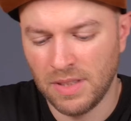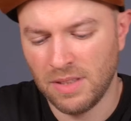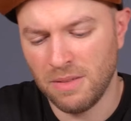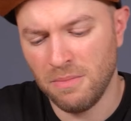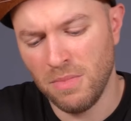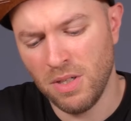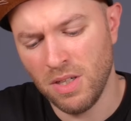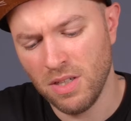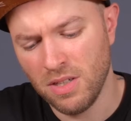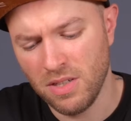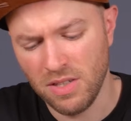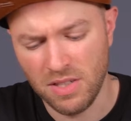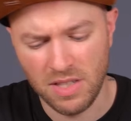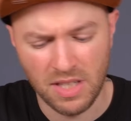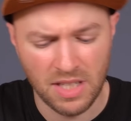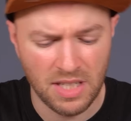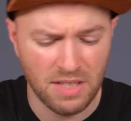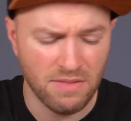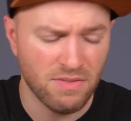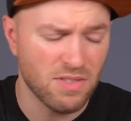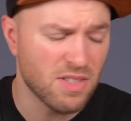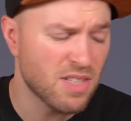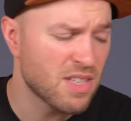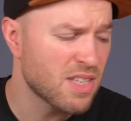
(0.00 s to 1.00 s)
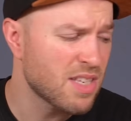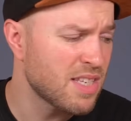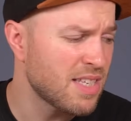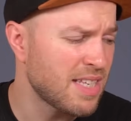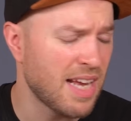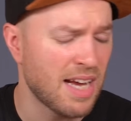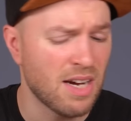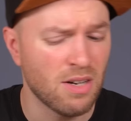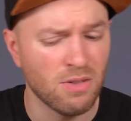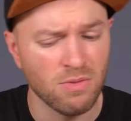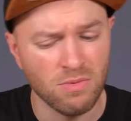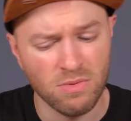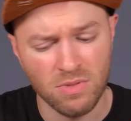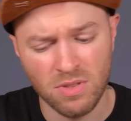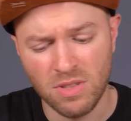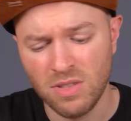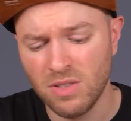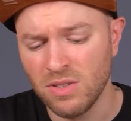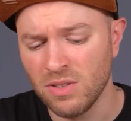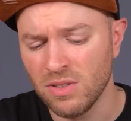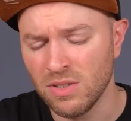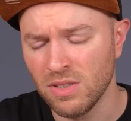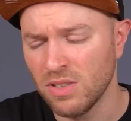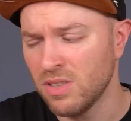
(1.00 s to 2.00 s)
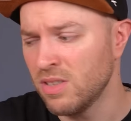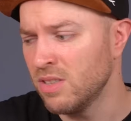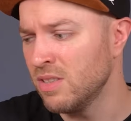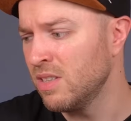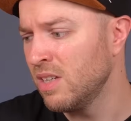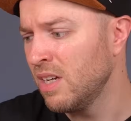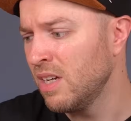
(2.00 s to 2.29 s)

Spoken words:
The markers even sound good.